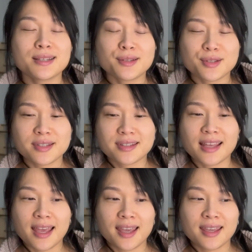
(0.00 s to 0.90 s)

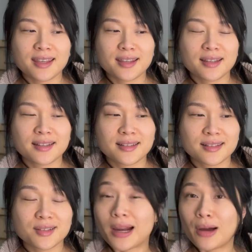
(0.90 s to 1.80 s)
stay
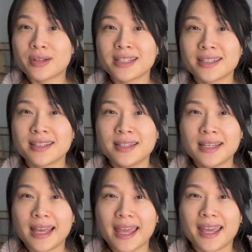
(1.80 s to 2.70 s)
grounded
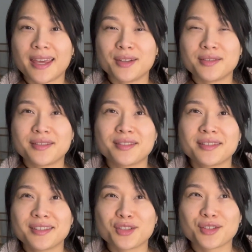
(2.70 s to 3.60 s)
and
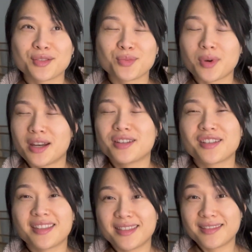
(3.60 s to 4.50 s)
just ready to
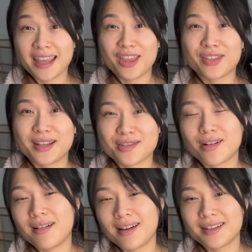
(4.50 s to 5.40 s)
take things
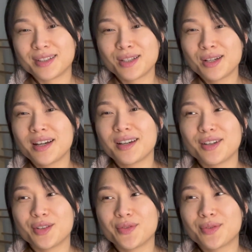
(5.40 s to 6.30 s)
on
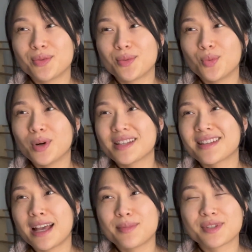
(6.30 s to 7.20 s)
of what
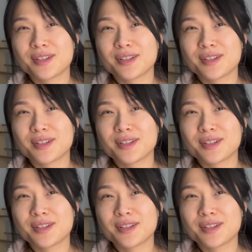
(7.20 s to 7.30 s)
types